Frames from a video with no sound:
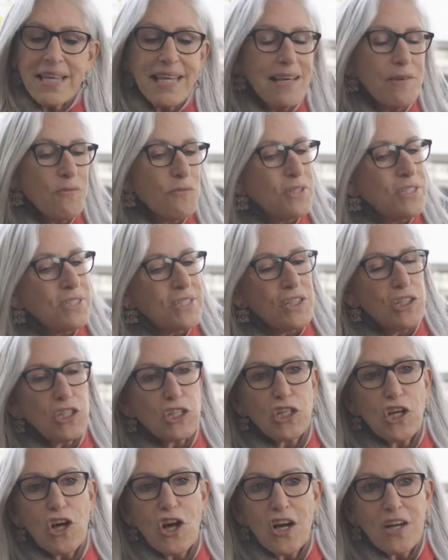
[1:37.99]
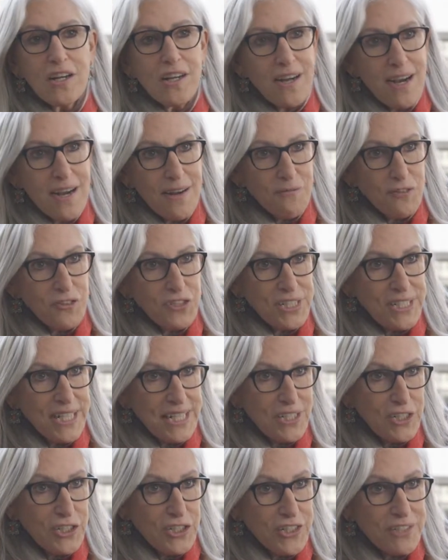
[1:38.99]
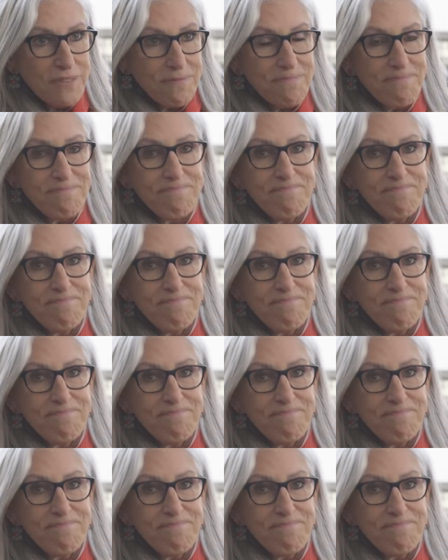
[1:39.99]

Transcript: it was a long conversation.